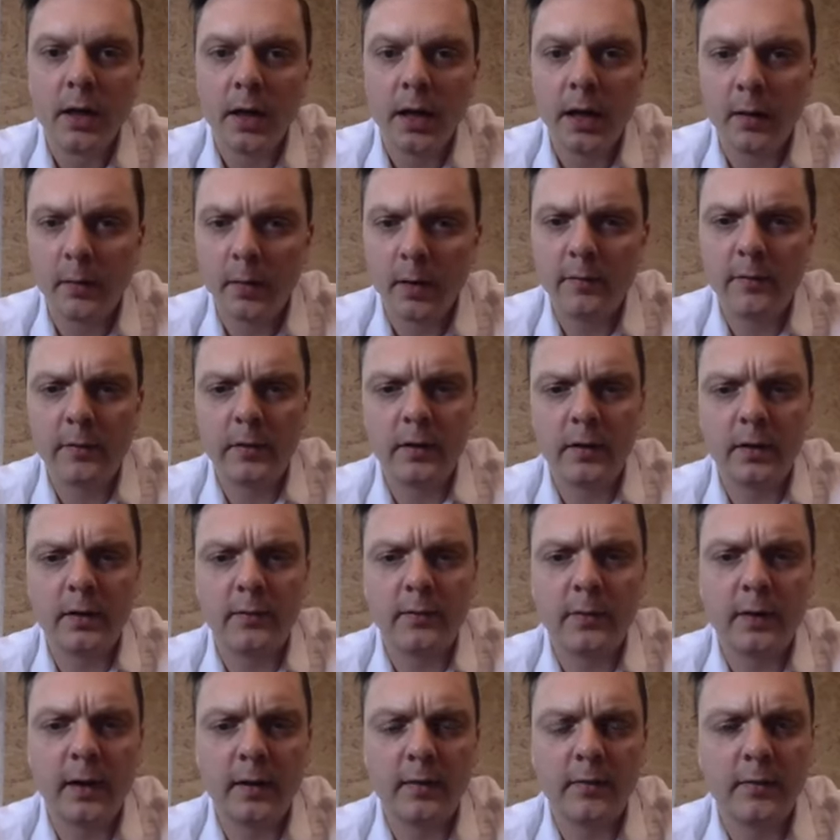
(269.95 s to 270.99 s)
However, if
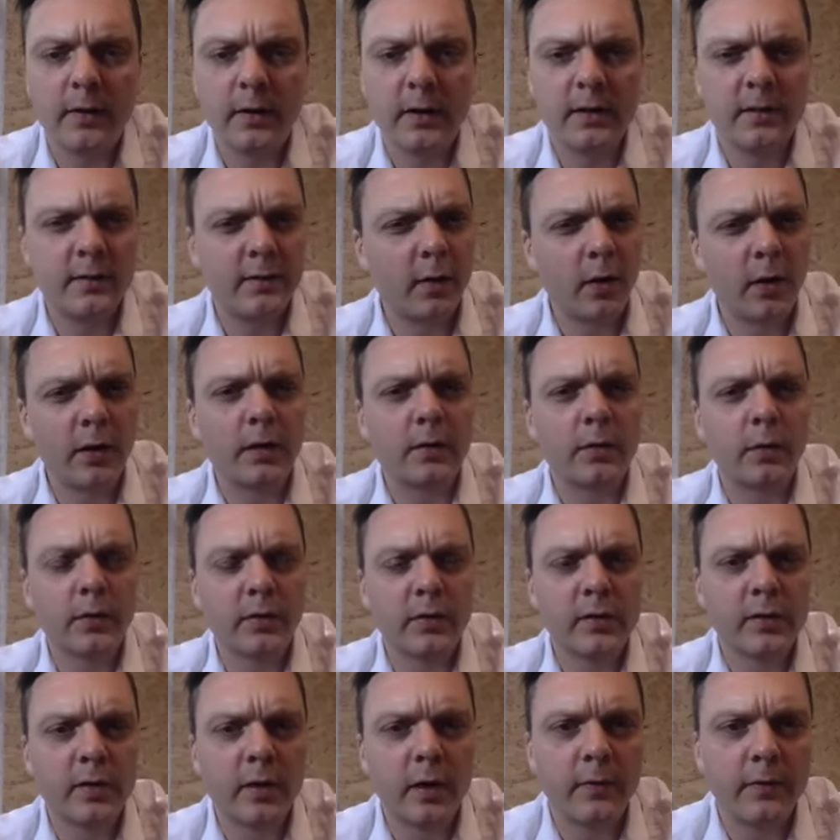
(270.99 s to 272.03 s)
you have very dark
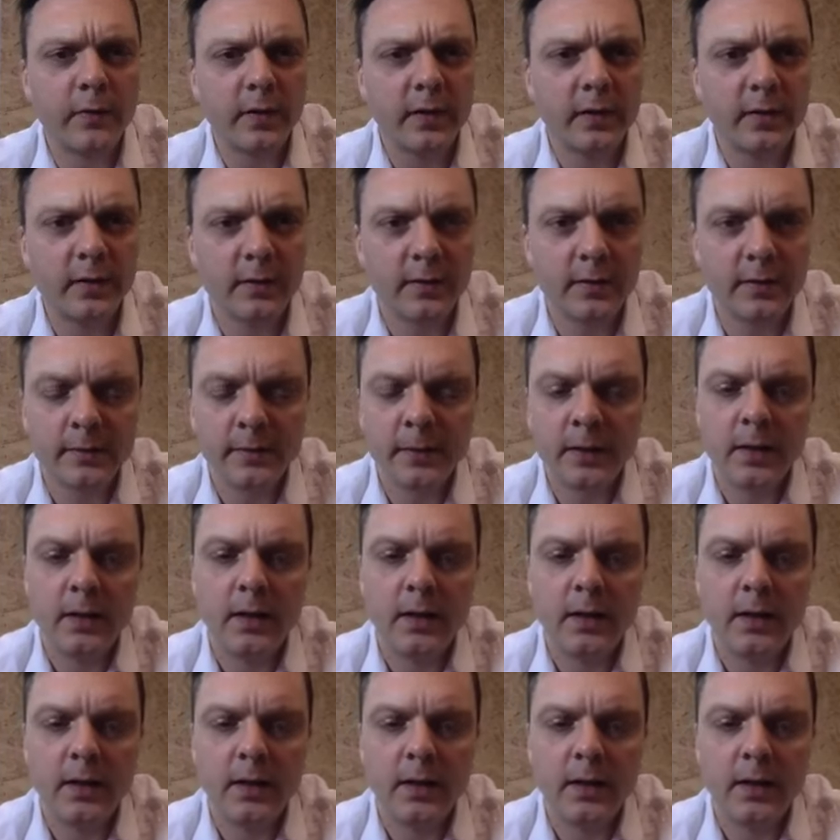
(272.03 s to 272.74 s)
roasted coffees,